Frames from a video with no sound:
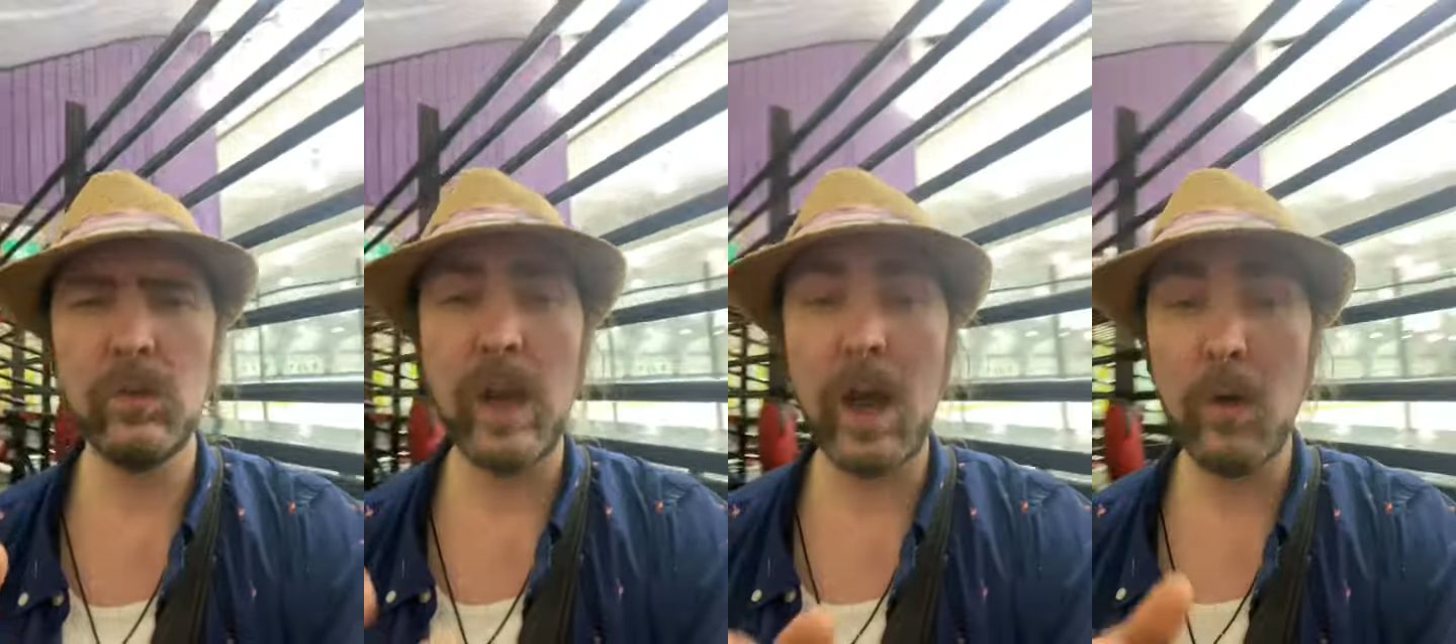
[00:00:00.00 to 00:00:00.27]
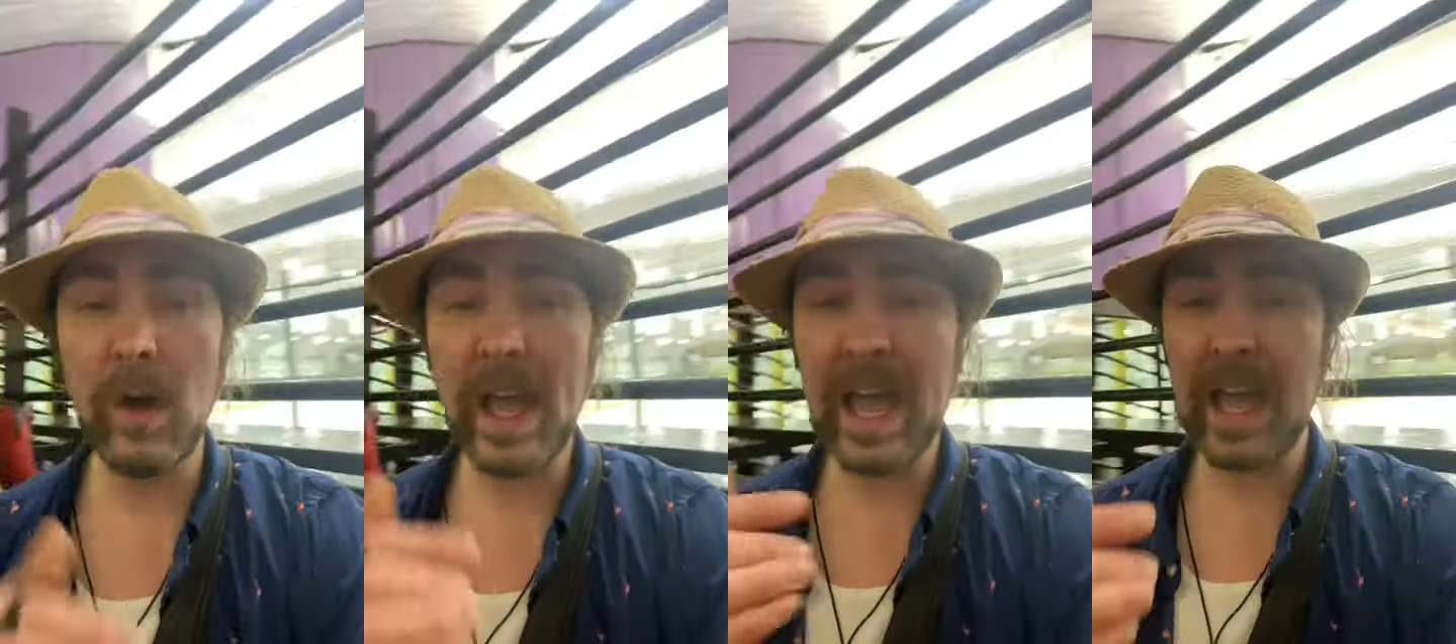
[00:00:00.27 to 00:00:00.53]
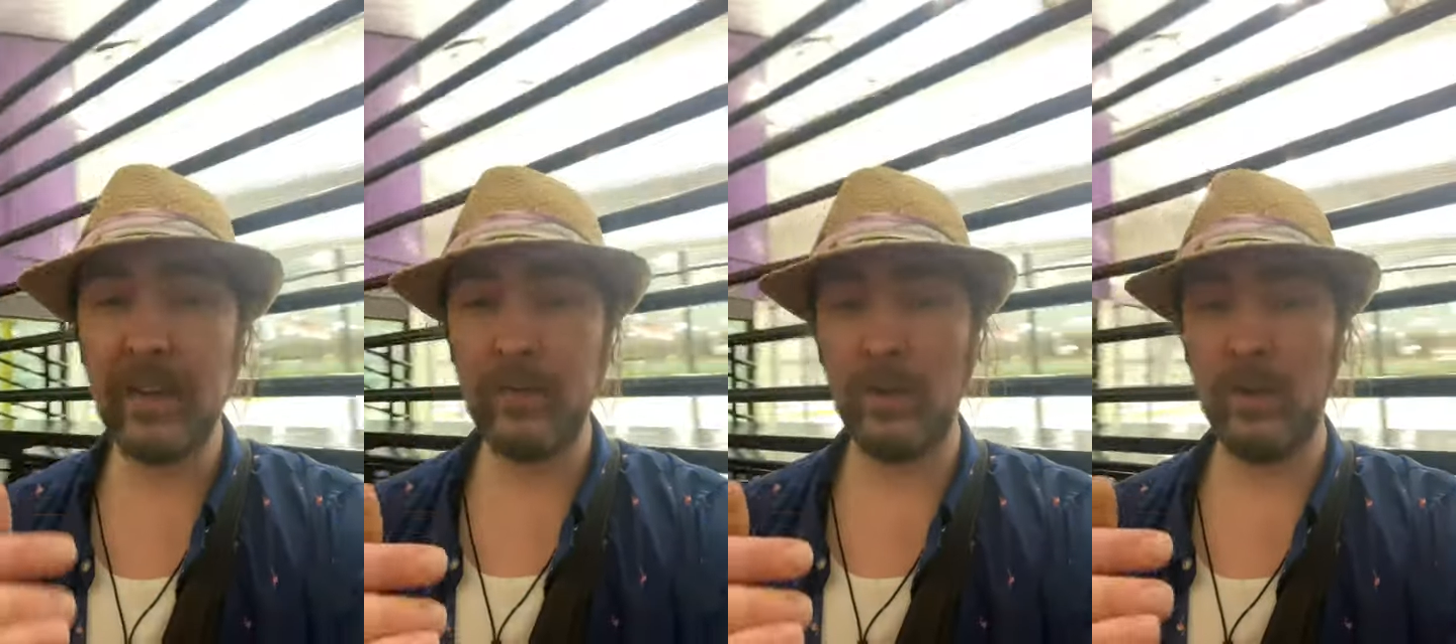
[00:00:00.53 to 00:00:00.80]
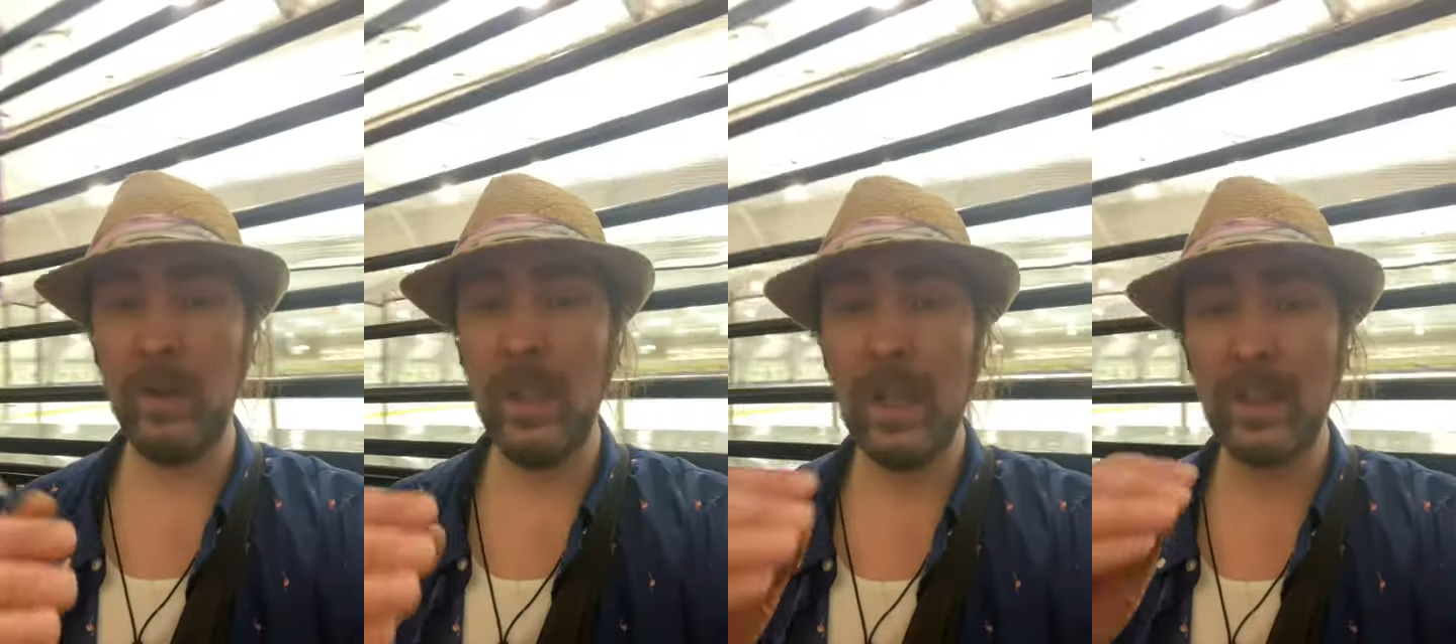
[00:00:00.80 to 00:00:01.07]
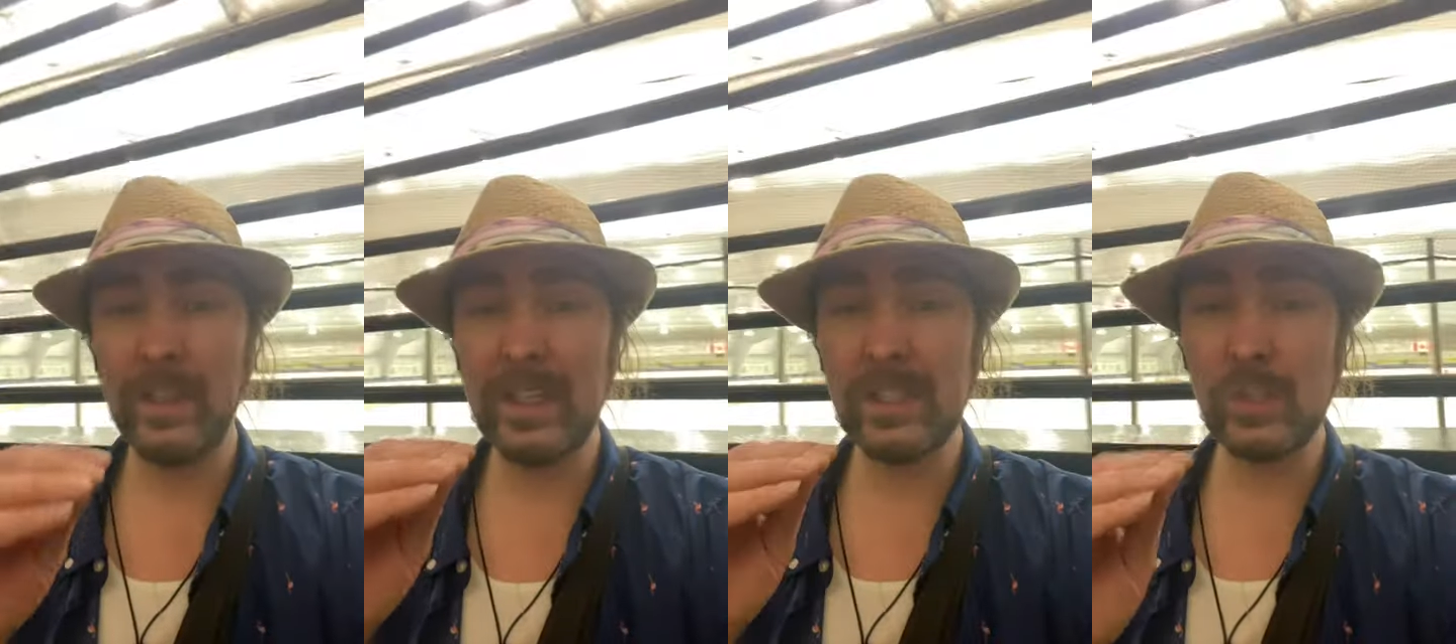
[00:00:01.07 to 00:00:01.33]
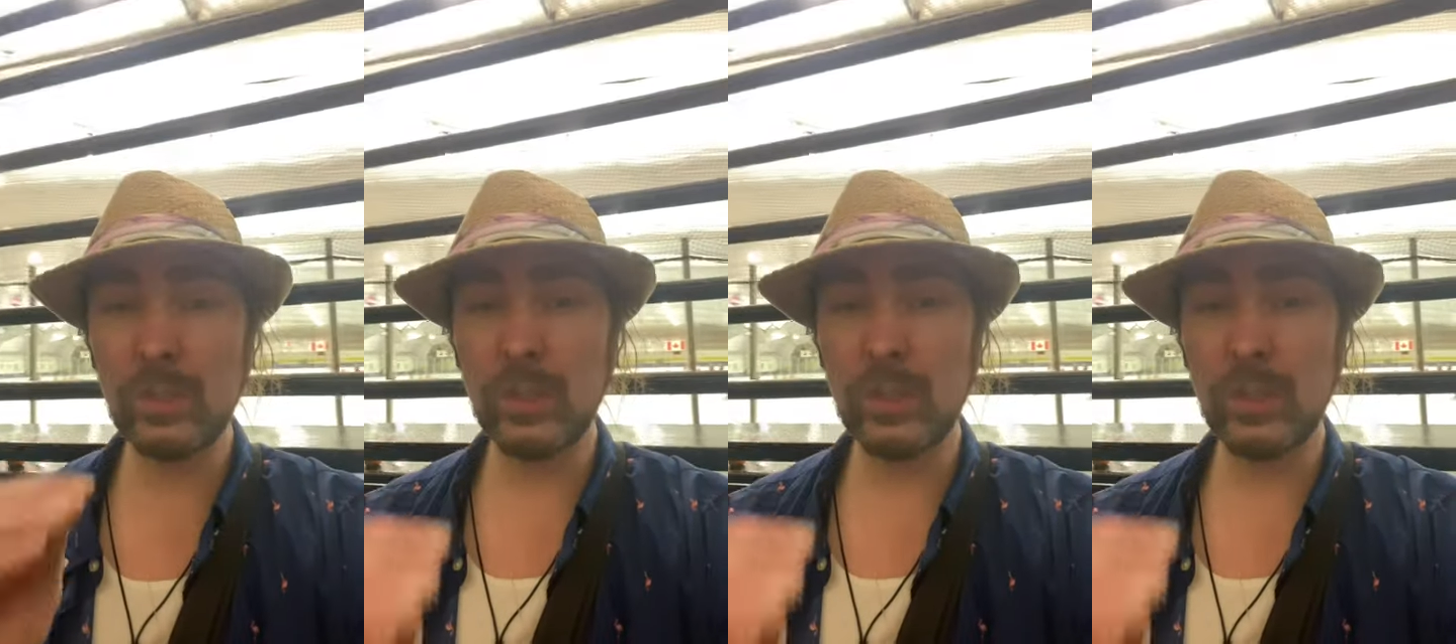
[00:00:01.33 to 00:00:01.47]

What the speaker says: However, this